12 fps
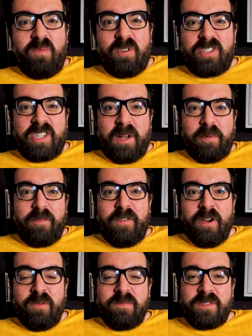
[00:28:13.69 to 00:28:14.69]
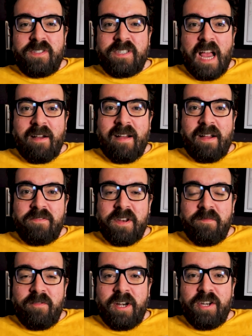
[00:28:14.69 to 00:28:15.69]
watched a couple of films, sat around,
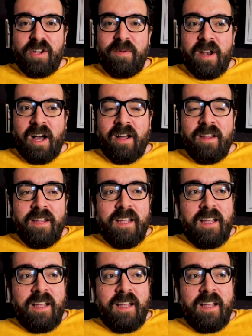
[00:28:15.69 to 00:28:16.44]
didn't really do a lot.